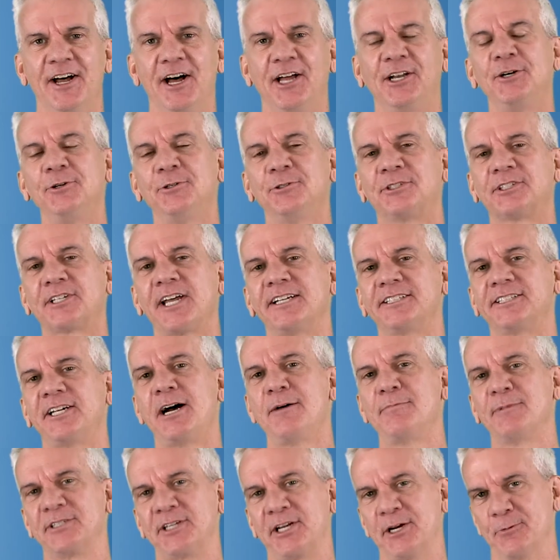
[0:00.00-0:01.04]
Hello, Scott
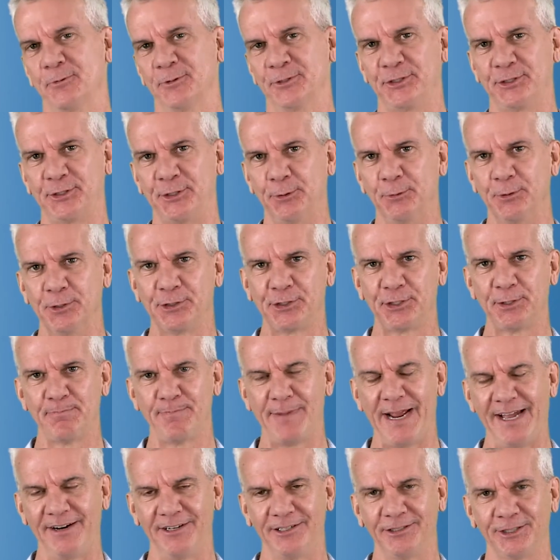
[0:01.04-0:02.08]
Thomas here with Stewardship
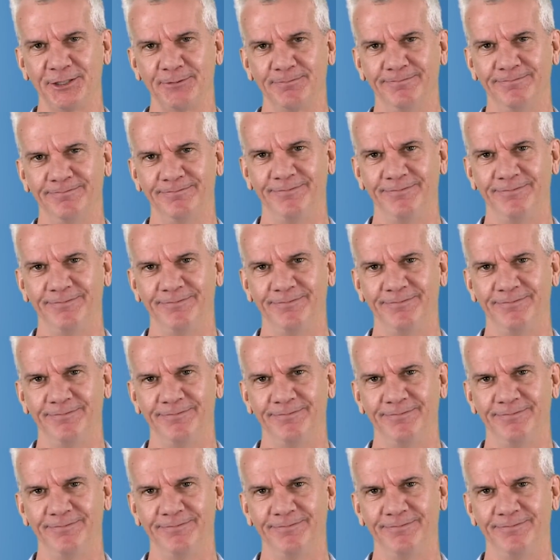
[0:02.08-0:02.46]
Matters.